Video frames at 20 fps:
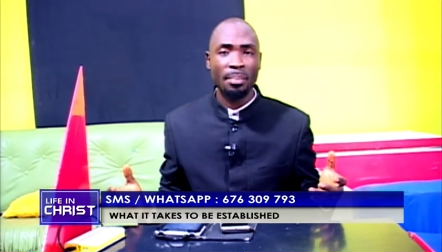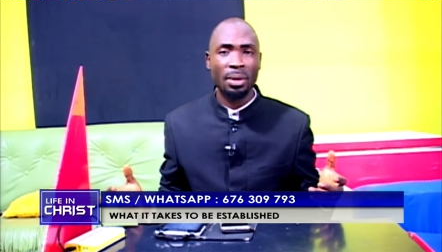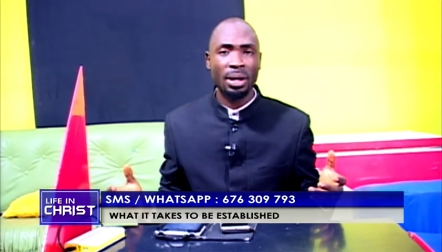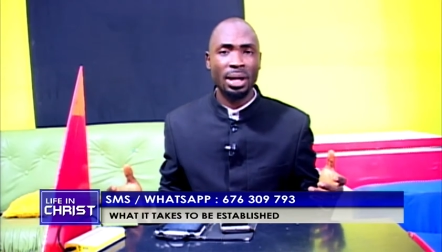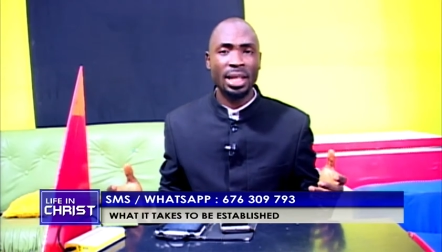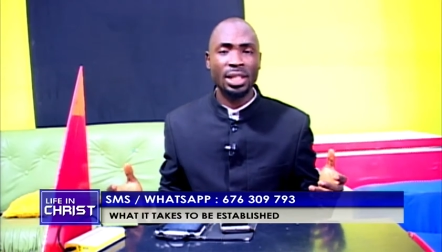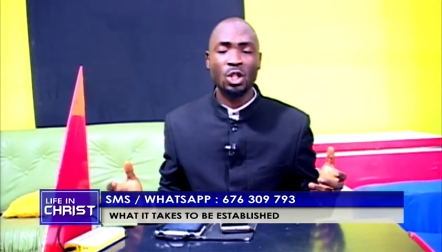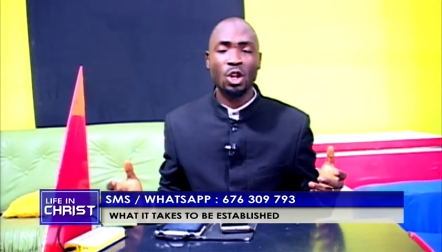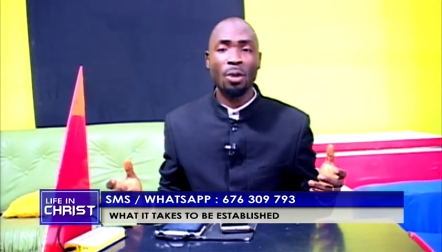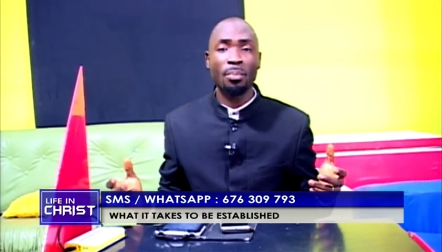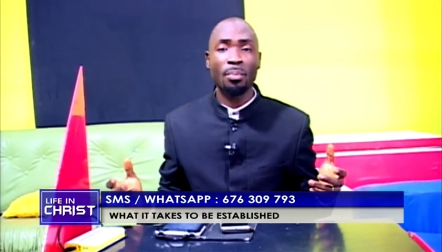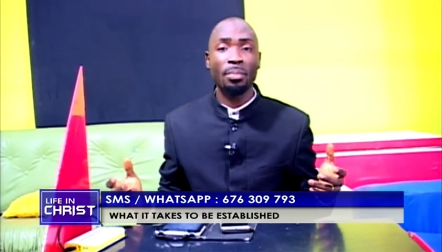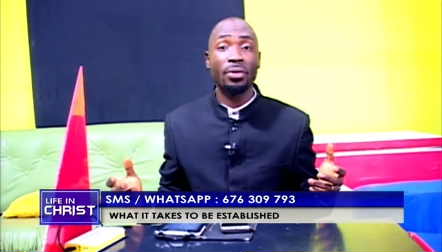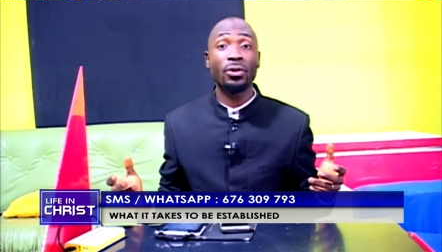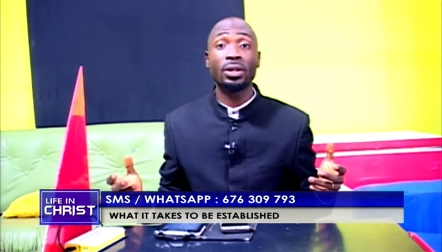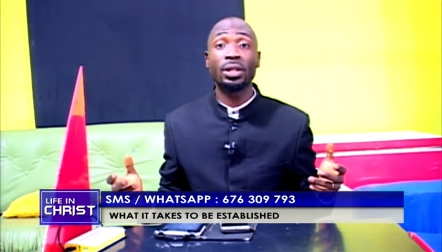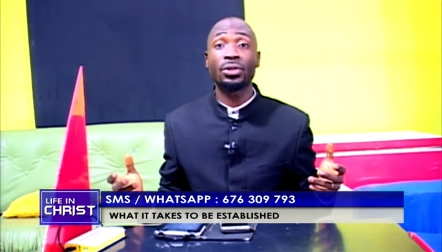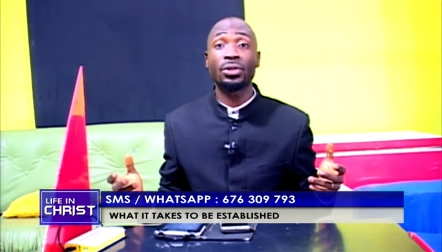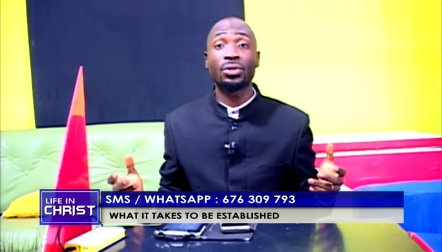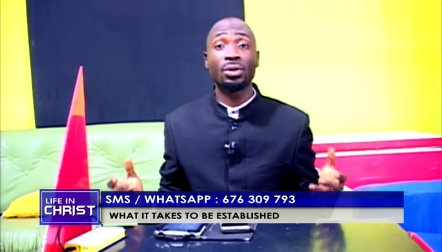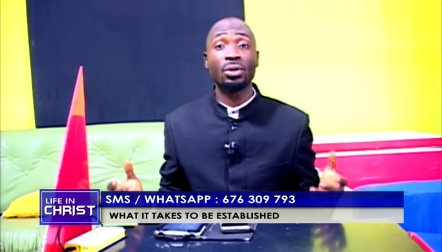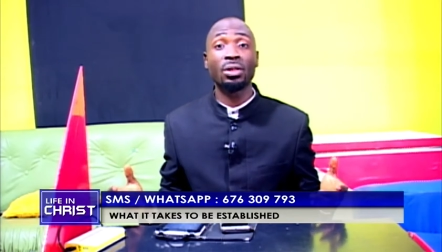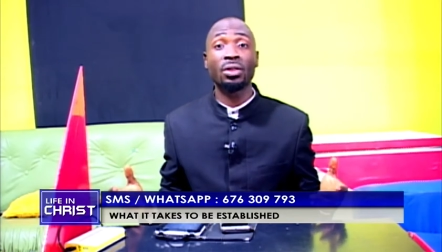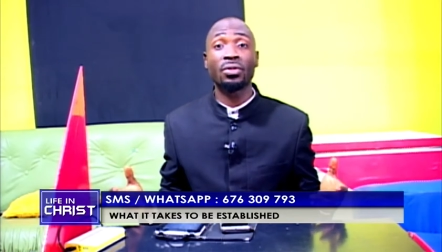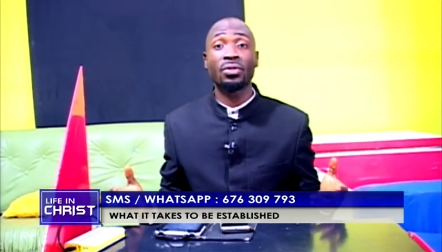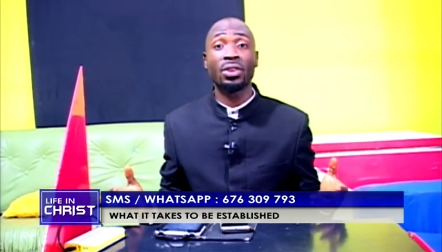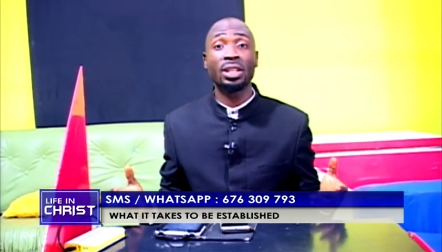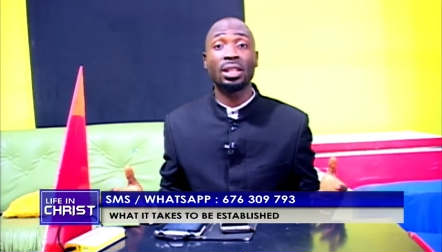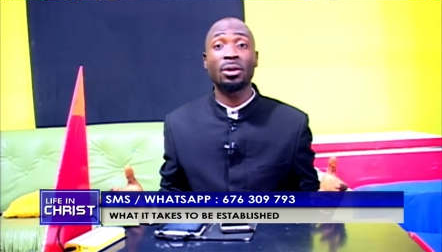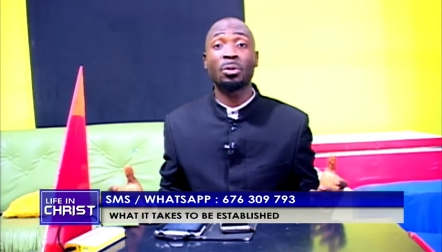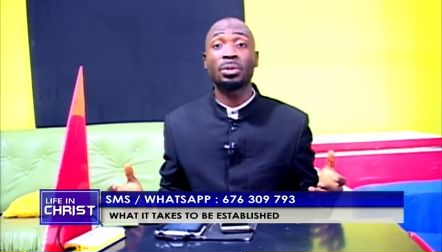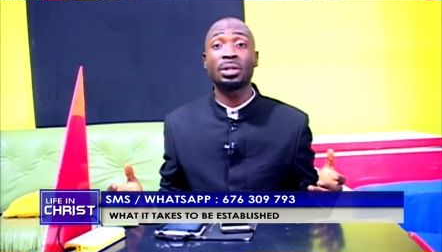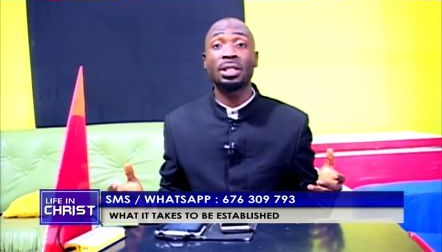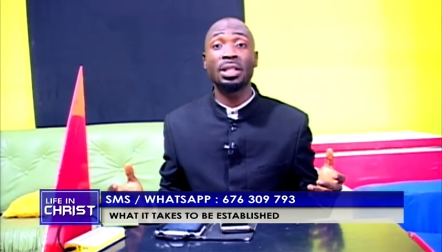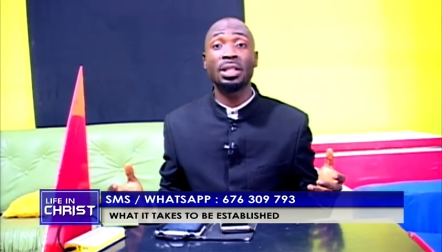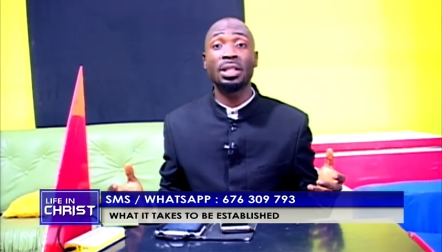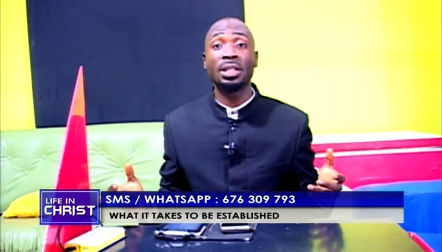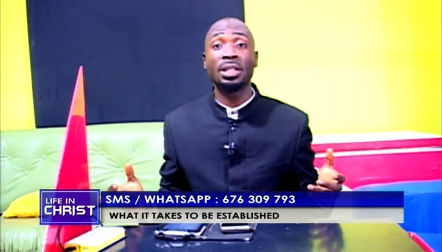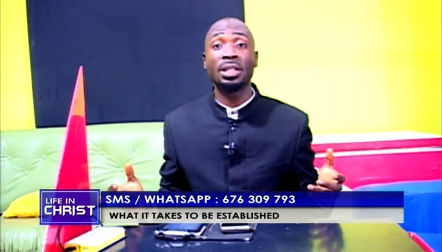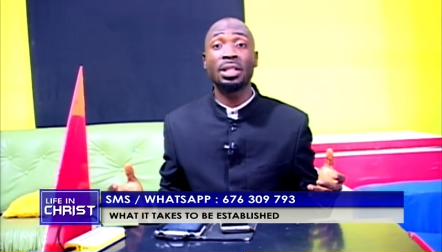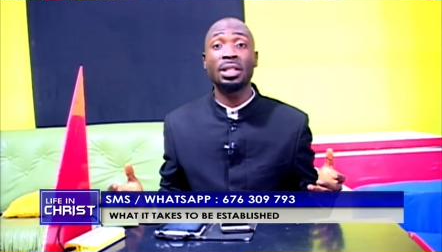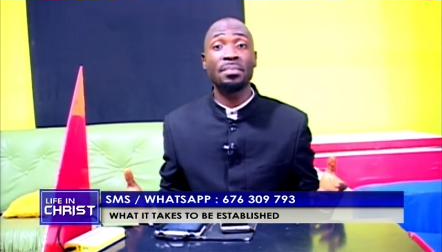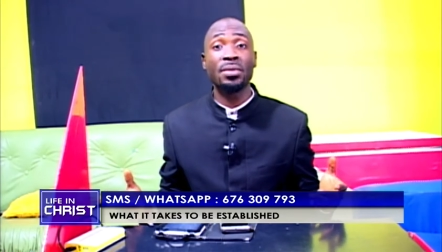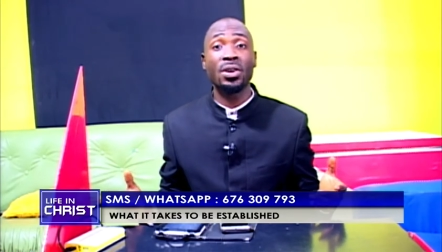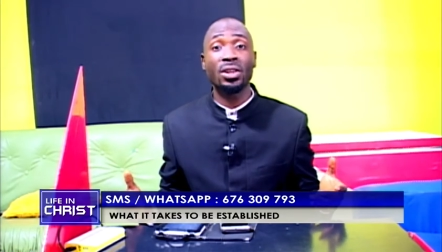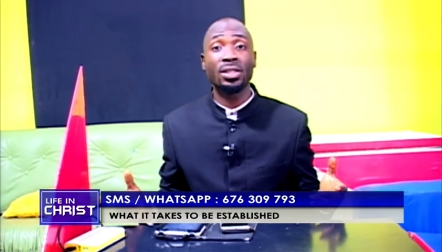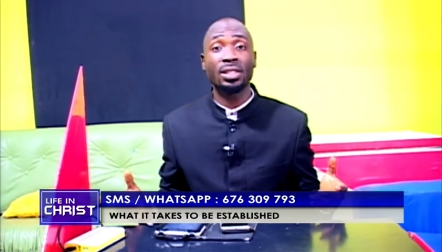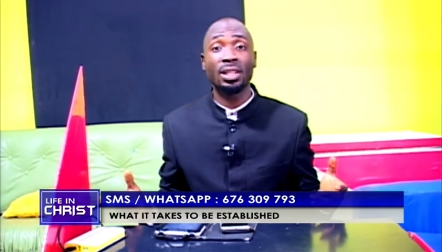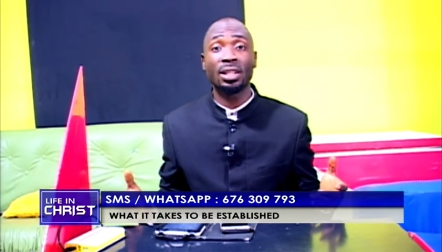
But let's come before the throne of grace and obtain mercy